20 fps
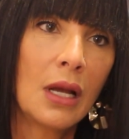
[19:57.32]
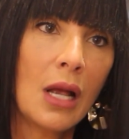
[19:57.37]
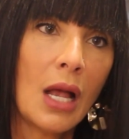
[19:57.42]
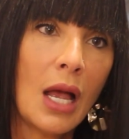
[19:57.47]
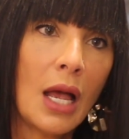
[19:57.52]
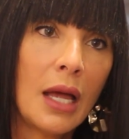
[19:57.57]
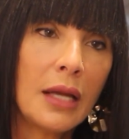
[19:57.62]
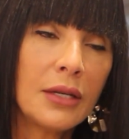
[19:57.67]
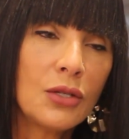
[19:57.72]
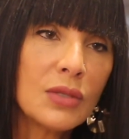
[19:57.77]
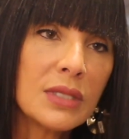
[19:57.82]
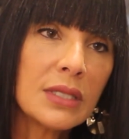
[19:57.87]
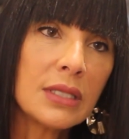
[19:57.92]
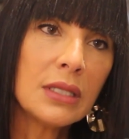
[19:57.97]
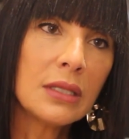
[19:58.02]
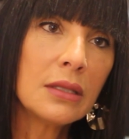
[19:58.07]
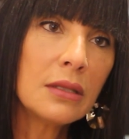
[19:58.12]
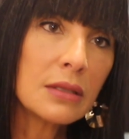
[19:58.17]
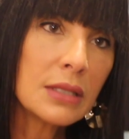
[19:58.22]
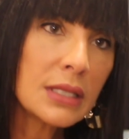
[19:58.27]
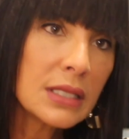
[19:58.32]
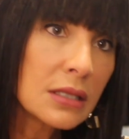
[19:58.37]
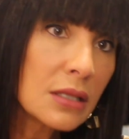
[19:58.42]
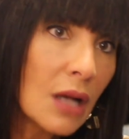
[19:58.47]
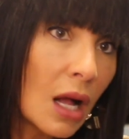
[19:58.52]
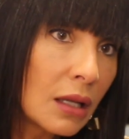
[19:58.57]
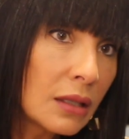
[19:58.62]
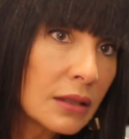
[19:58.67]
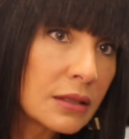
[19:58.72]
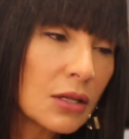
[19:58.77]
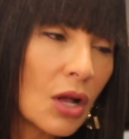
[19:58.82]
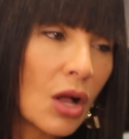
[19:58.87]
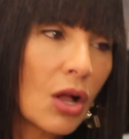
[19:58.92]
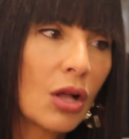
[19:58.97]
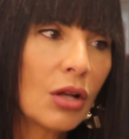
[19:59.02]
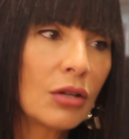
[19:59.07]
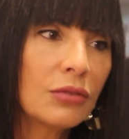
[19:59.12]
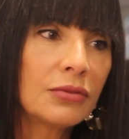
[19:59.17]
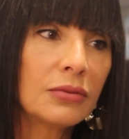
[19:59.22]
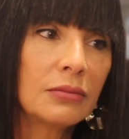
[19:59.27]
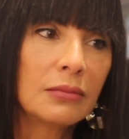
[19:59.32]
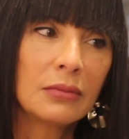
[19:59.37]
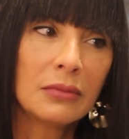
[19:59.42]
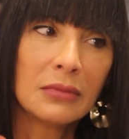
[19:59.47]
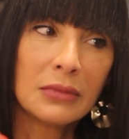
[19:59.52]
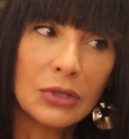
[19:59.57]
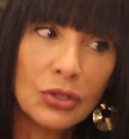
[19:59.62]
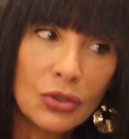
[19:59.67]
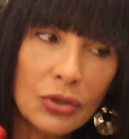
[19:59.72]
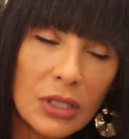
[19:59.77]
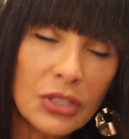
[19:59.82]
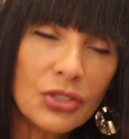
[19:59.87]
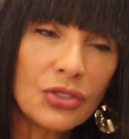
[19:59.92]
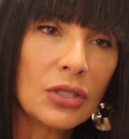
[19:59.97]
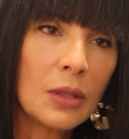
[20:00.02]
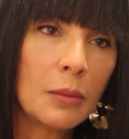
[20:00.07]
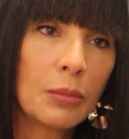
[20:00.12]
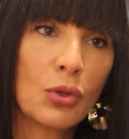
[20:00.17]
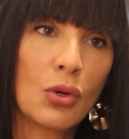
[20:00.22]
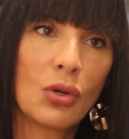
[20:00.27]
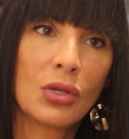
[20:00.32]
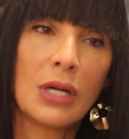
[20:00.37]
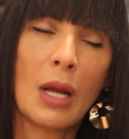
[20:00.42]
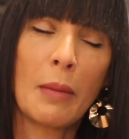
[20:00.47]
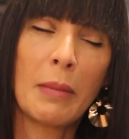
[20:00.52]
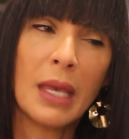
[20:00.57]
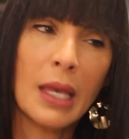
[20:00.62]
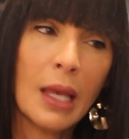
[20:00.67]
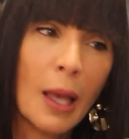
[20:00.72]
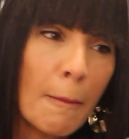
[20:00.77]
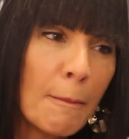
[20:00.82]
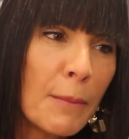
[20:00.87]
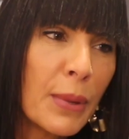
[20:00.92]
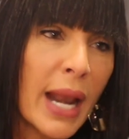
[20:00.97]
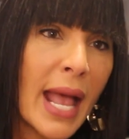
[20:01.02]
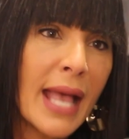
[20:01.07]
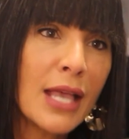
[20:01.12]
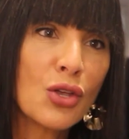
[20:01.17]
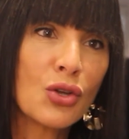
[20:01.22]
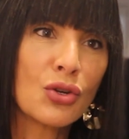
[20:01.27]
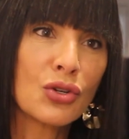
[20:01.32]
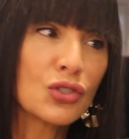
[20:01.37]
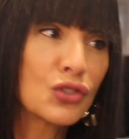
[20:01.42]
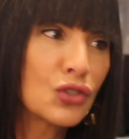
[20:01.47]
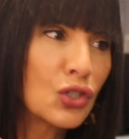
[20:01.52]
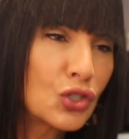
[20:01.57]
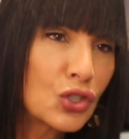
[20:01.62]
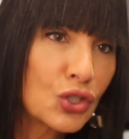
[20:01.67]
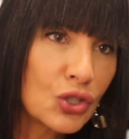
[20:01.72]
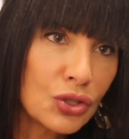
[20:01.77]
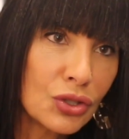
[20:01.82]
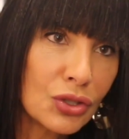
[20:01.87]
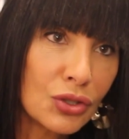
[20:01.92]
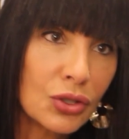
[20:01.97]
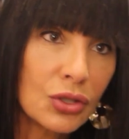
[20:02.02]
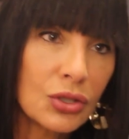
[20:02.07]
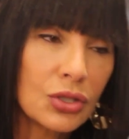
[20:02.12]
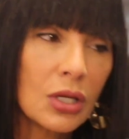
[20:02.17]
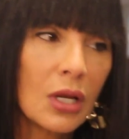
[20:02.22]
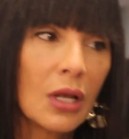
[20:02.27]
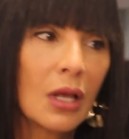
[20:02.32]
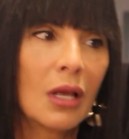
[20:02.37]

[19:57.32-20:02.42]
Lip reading: and you see the result of Christian programming, prayers, the church,